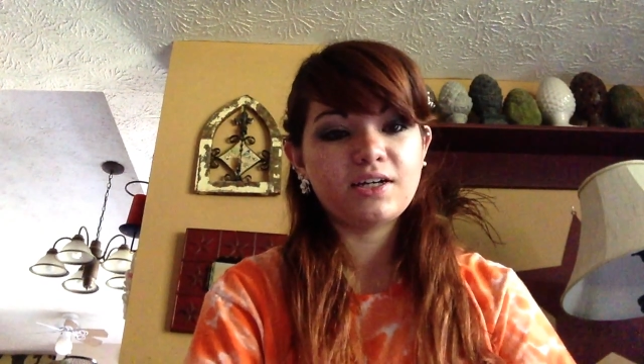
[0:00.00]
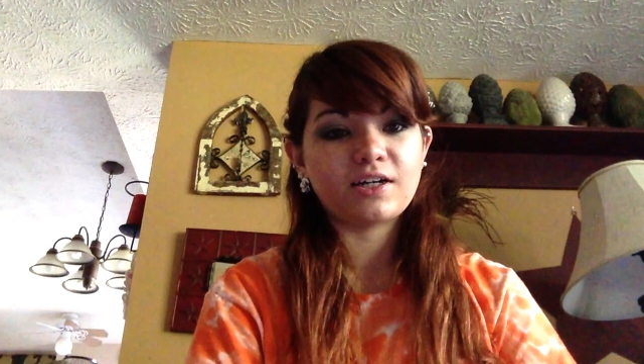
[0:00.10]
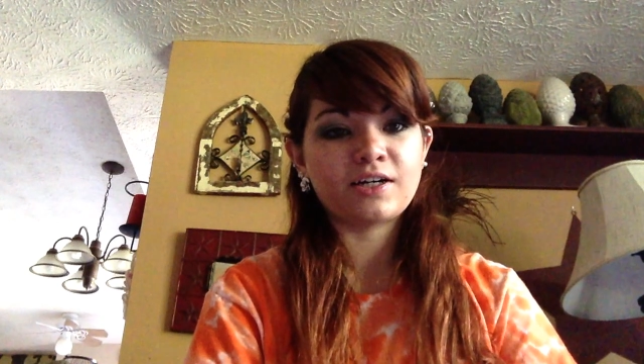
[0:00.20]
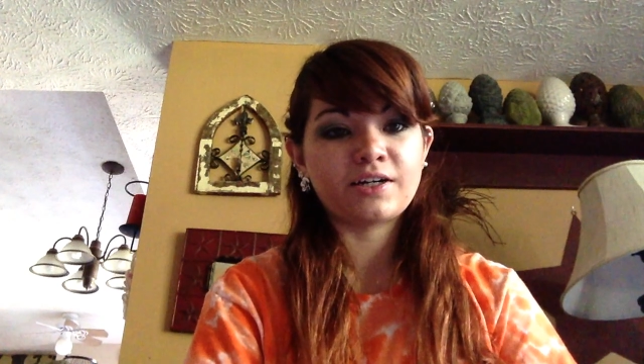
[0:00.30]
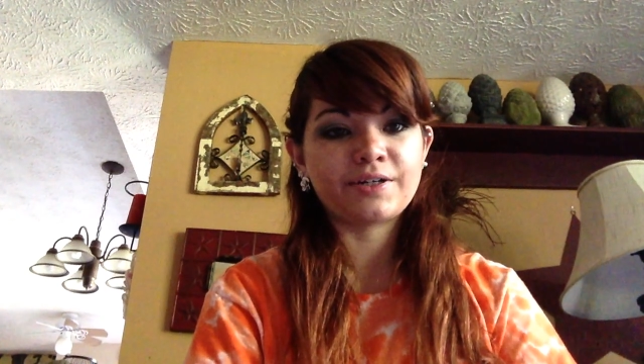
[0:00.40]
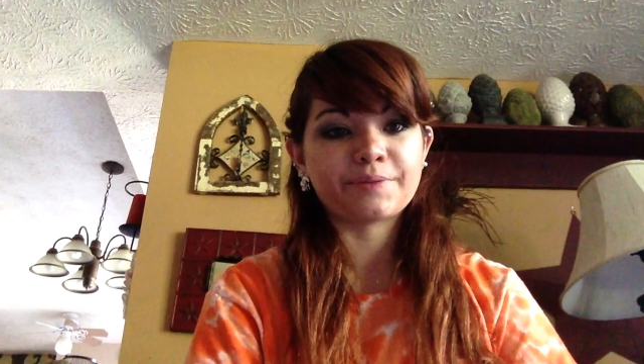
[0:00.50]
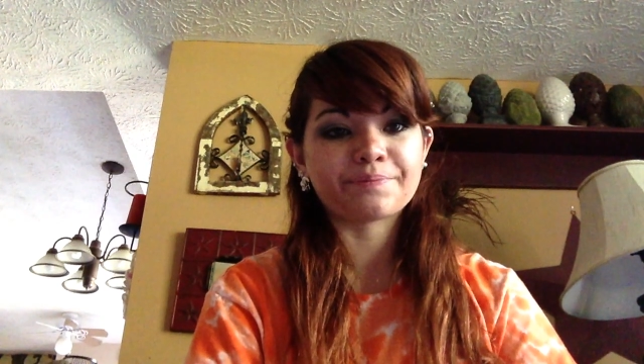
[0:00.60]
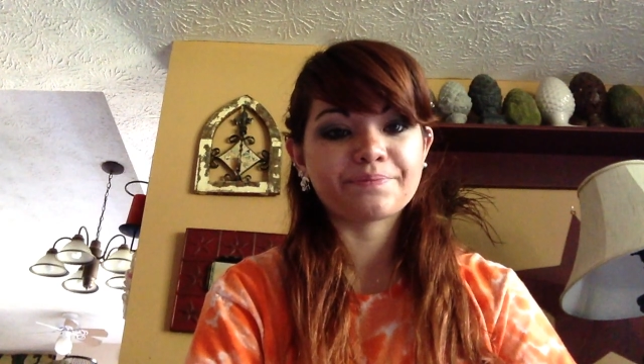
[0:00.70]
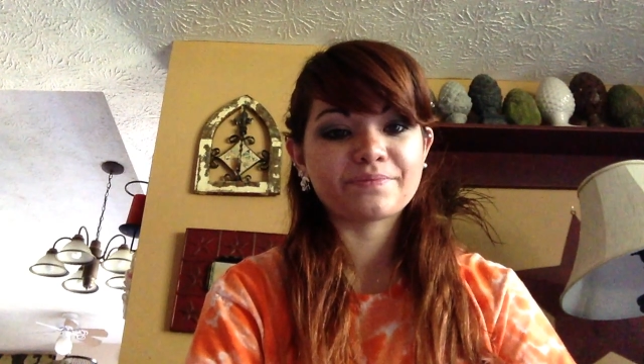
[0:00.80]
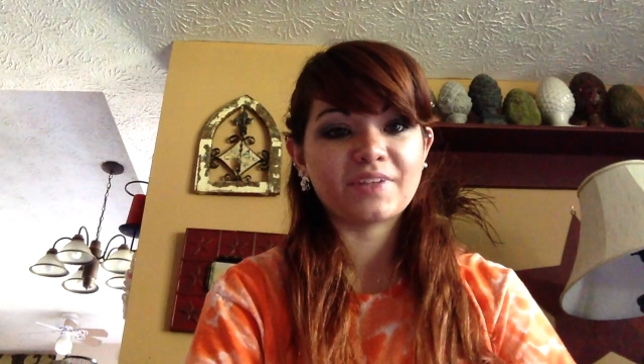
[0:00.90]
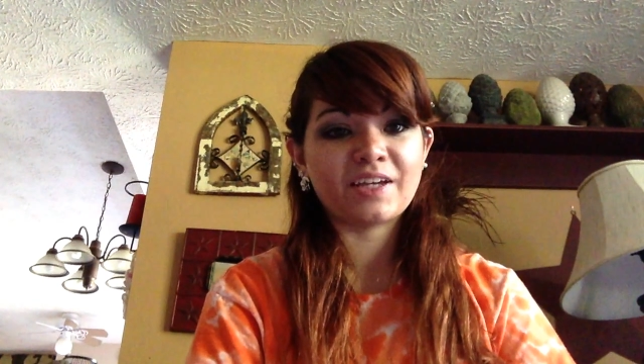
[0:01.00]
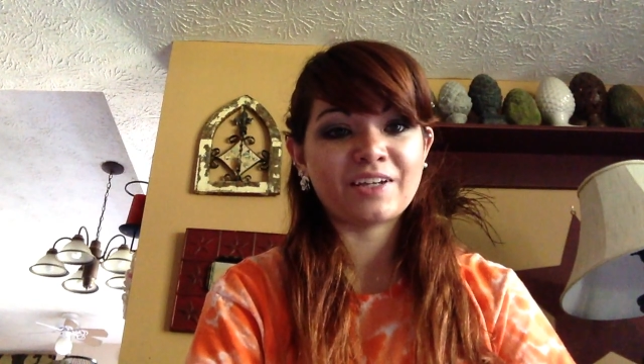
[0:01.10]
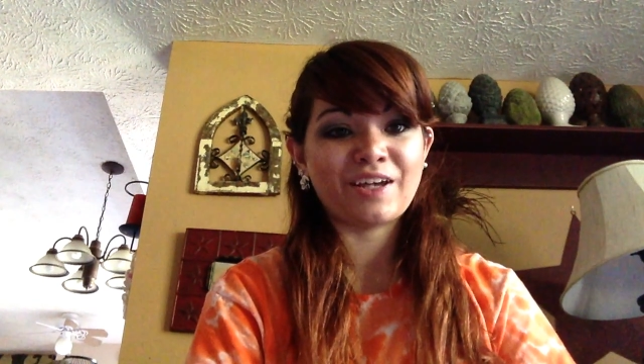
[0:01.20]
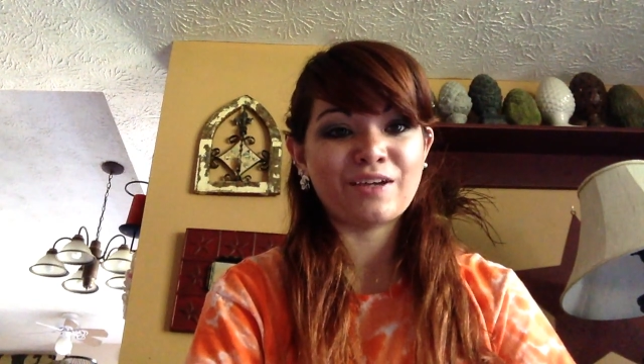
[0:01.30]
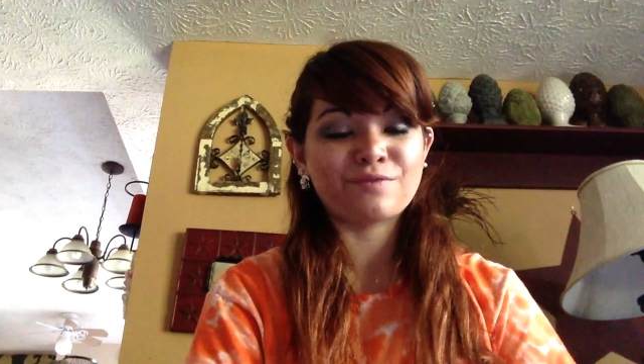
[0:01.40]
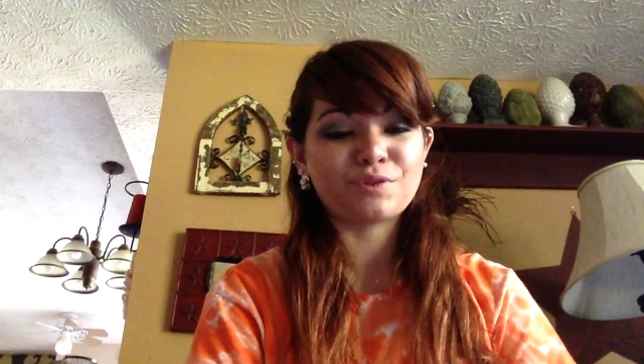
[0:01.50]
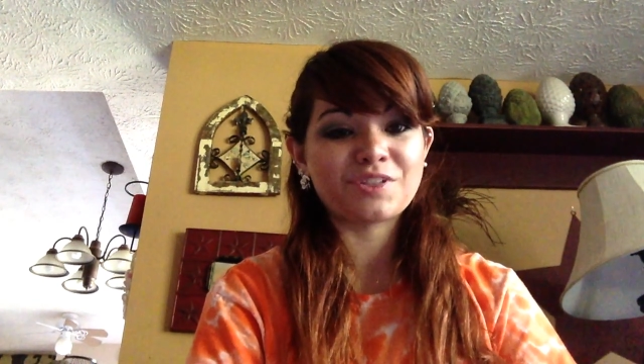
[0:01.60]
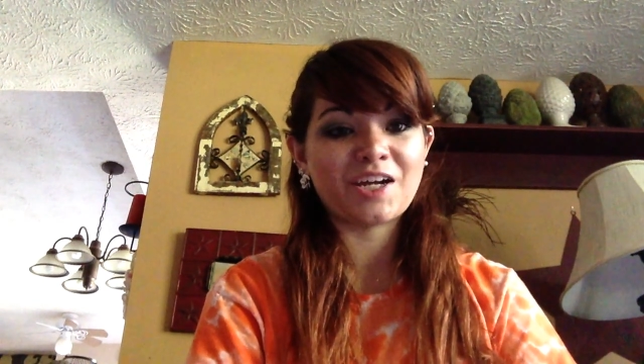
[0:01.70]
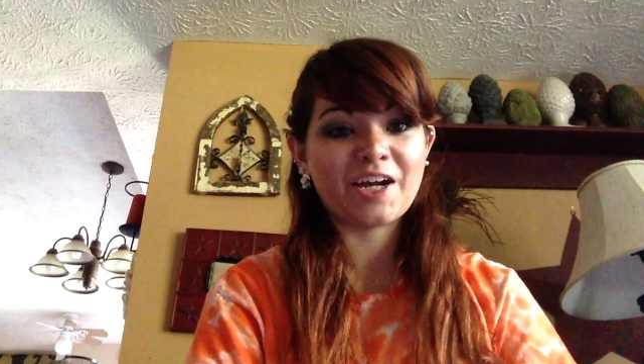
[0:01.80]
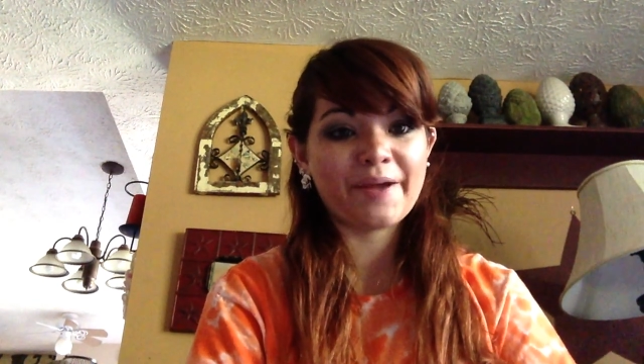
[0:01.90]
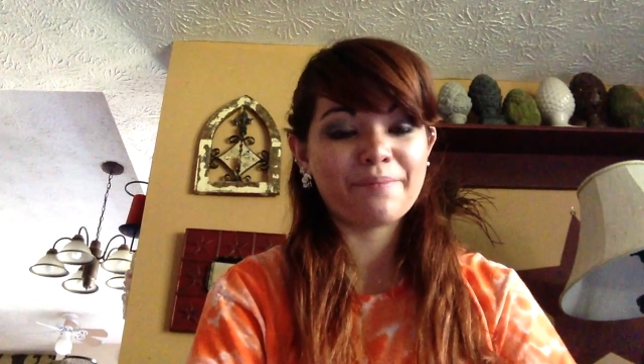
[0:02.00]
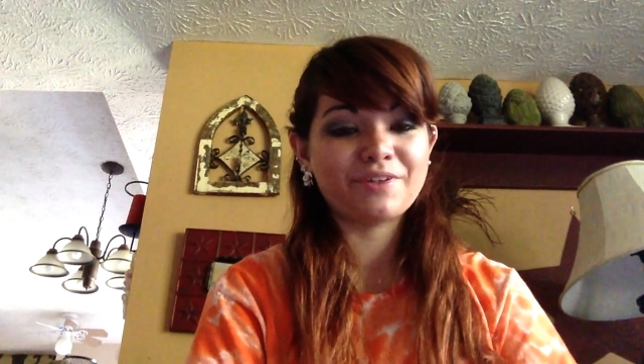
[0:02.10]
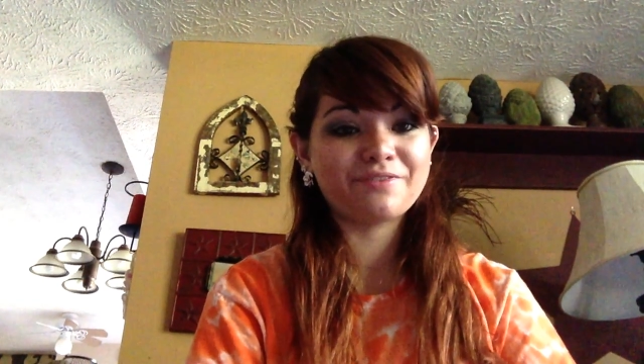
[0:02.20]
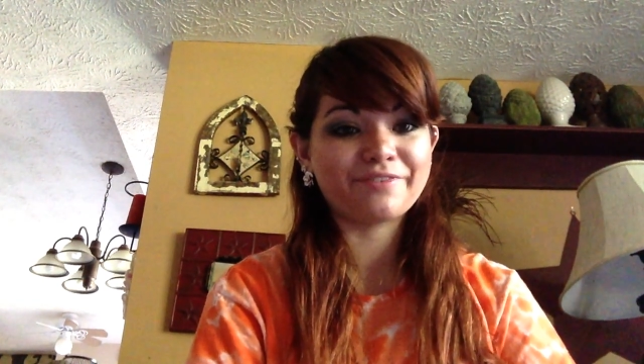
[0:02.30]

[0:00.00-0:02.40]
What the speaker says: and a full-time